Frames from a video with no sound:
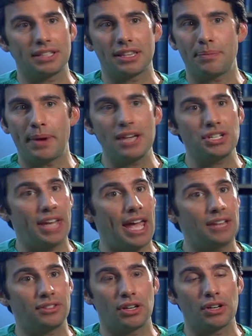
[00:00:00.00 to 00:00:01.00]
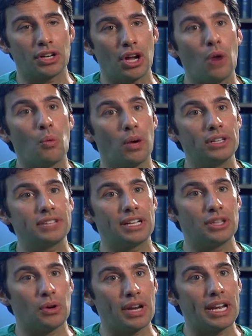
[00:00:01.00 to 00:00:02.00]
that the patient has to undergo once
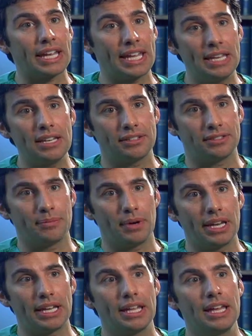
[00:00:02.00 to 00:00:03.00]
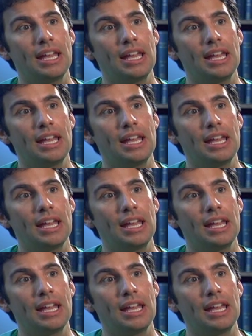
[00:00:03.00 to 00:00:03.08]
they donate a kidney to somebody.